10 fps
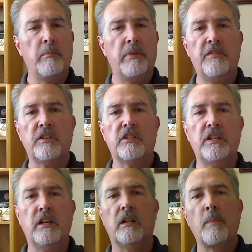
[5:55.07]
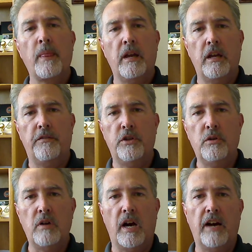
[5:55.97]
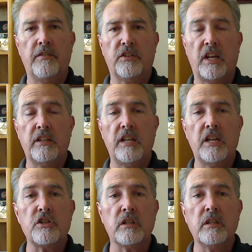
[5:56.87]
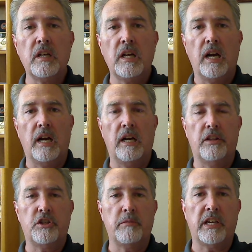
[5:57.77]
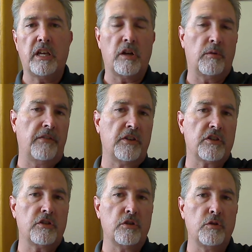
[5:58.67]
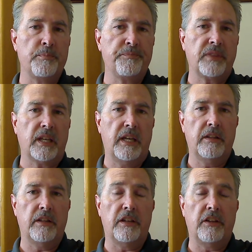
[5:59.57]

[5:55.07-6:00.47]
But even still, if you have a citation that you're making a reference to in the